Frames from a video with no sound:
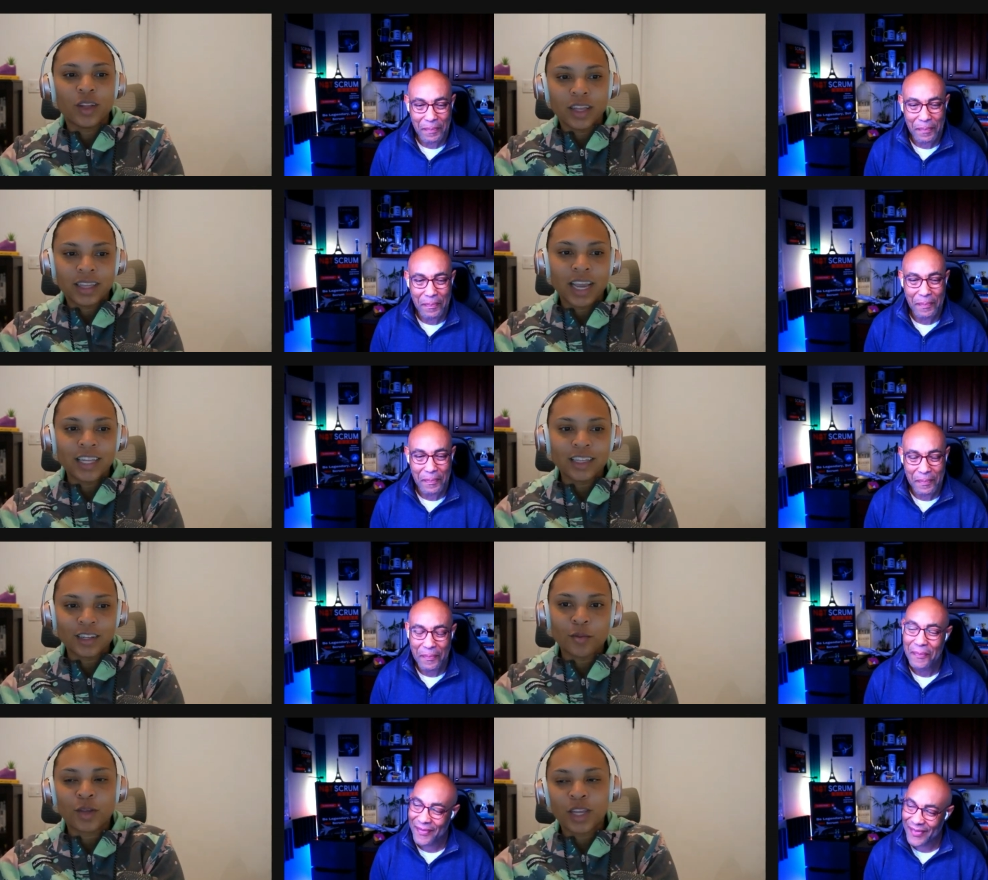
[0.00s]
Speaker 1: They
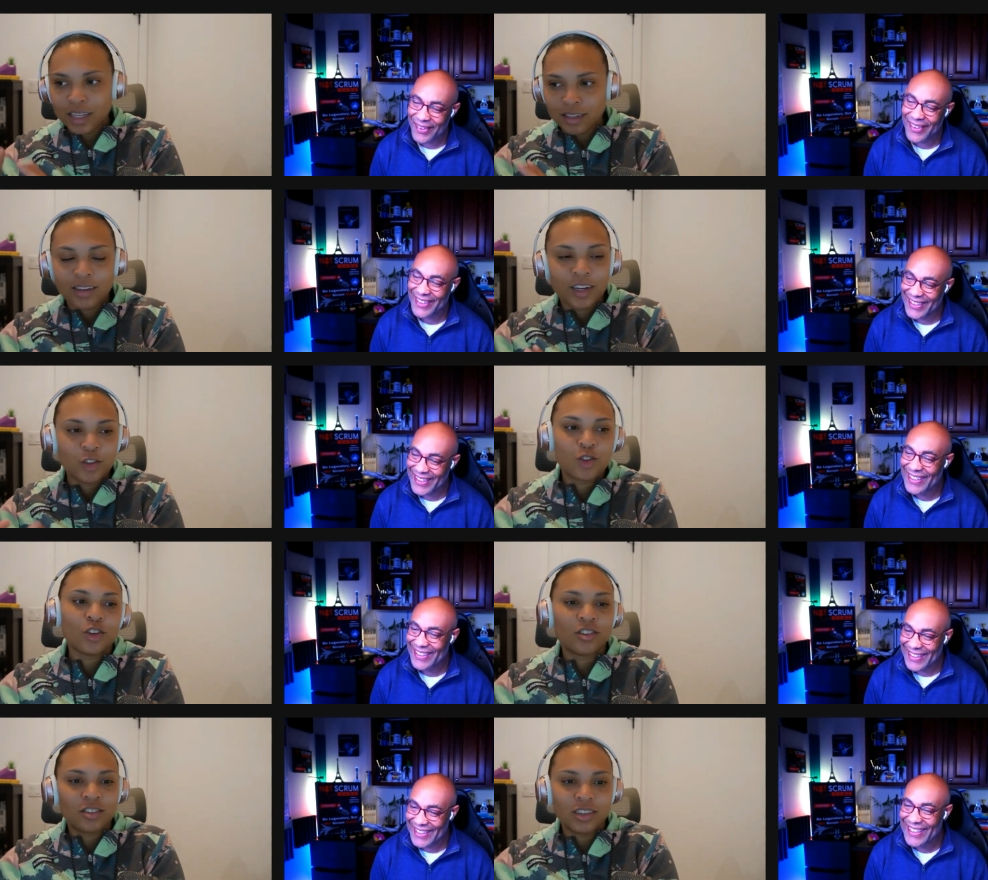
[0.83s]
ended up getting done
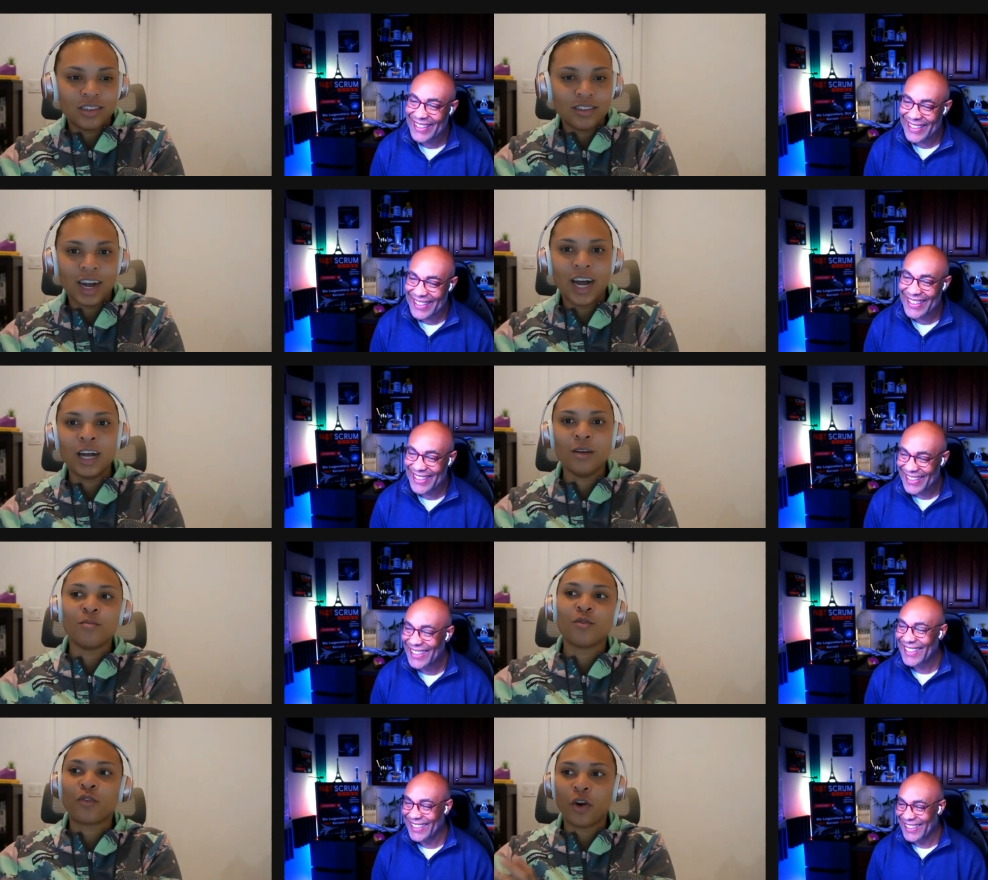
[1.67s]
just in
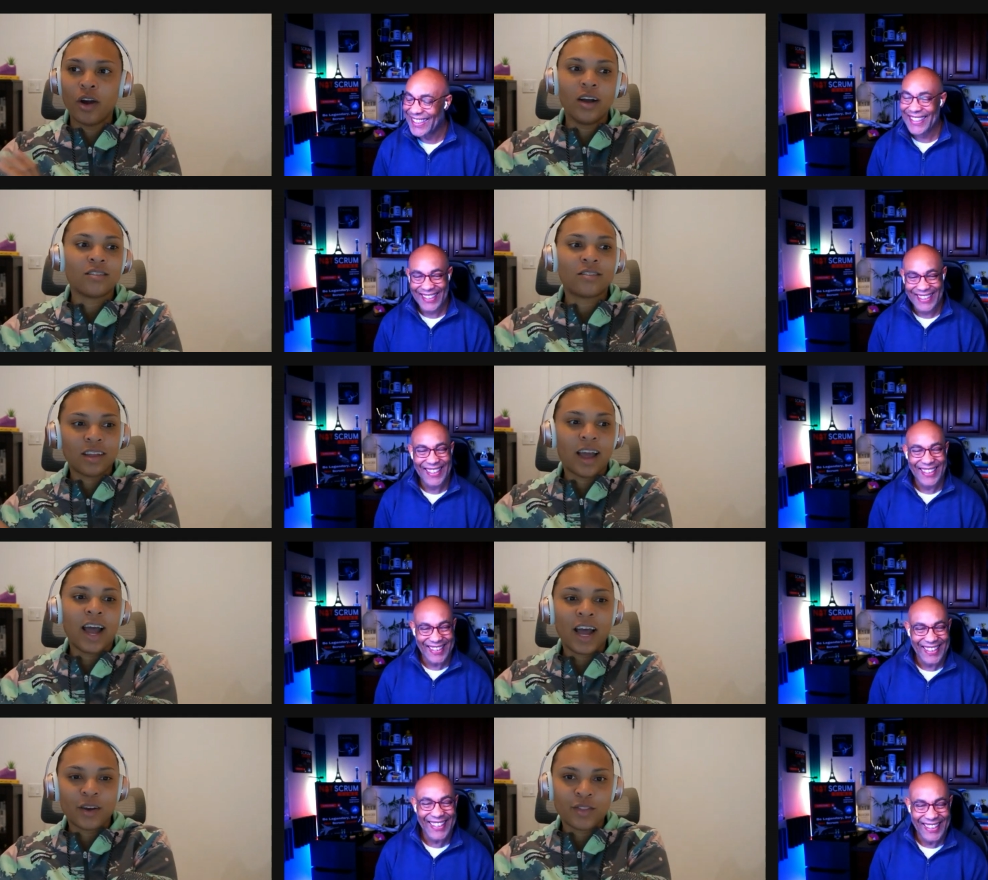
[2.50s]
time for us to
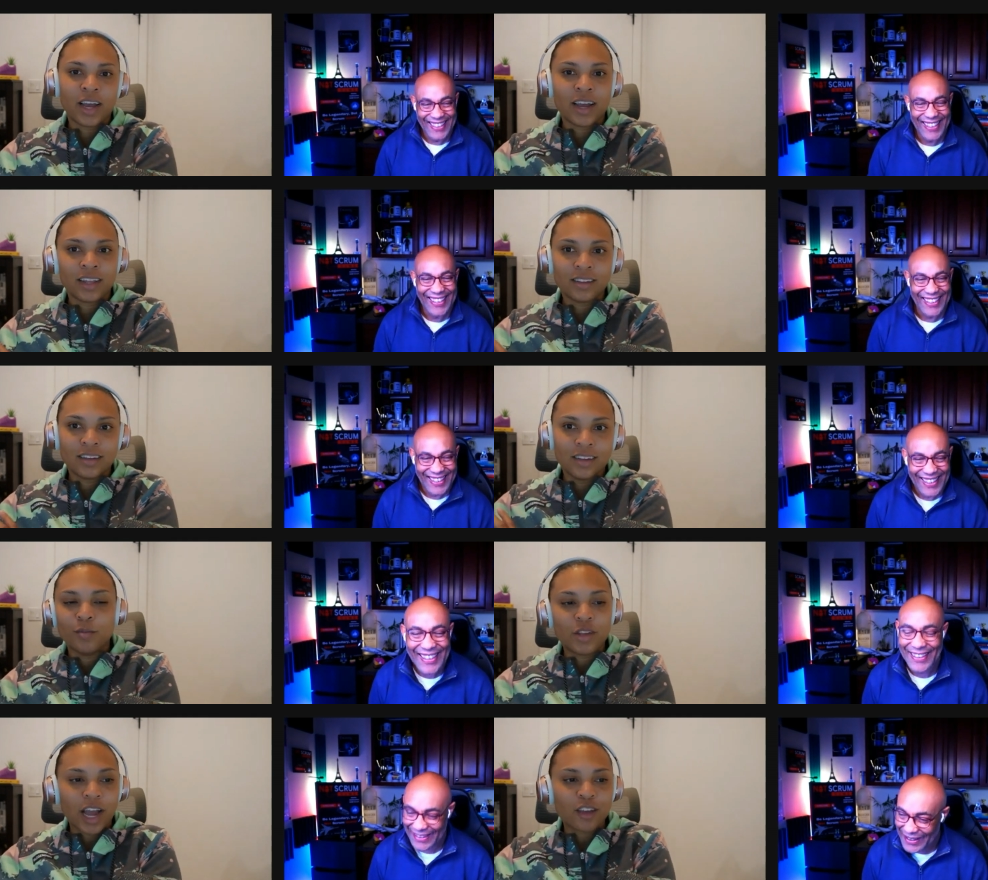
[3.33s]
have that
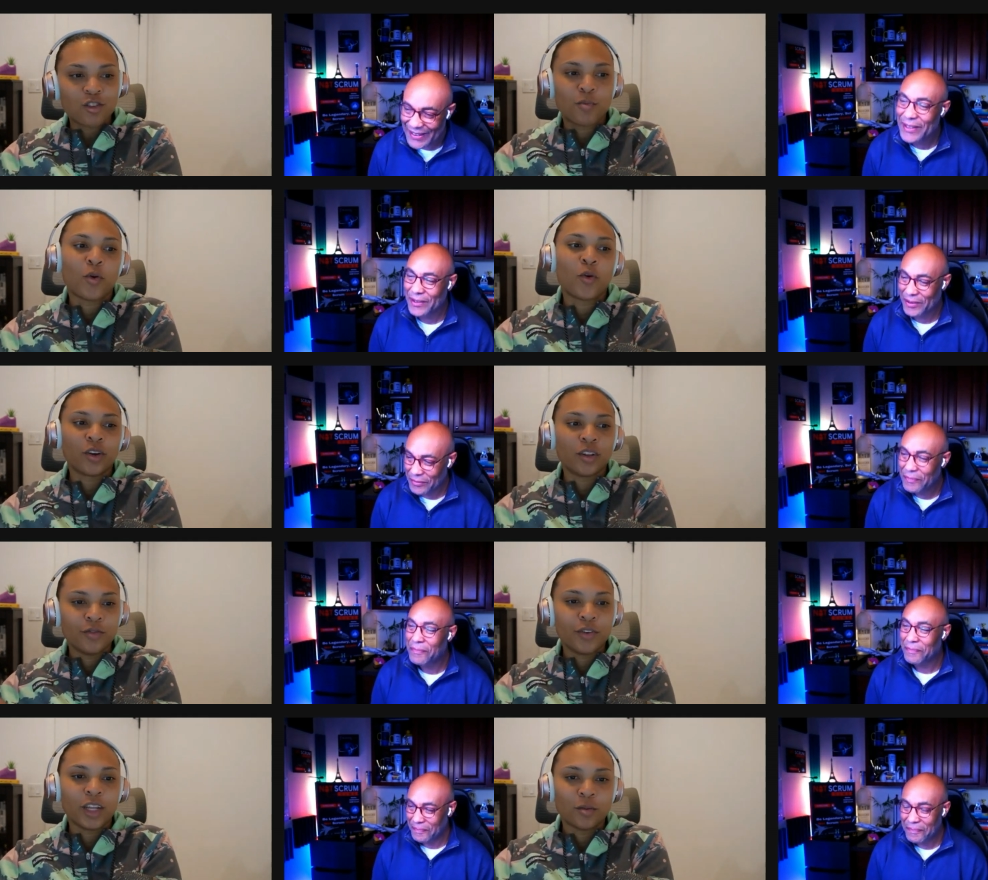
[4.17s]
dashboard
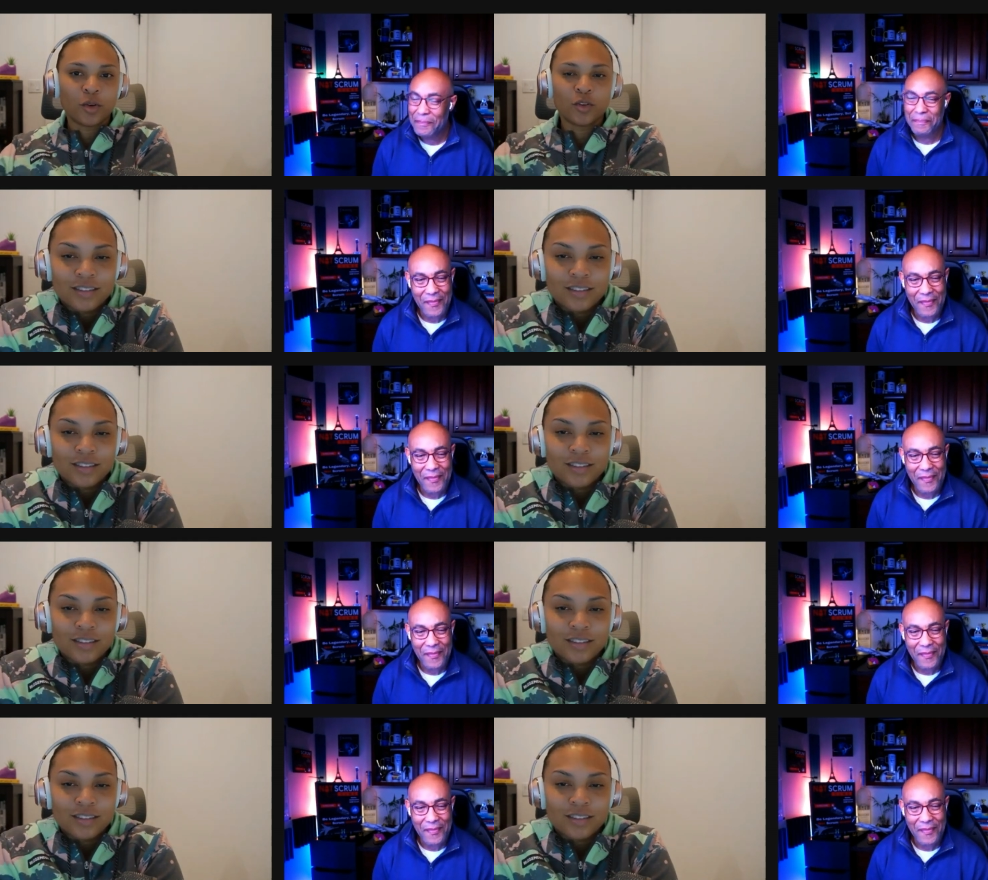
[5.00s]
available.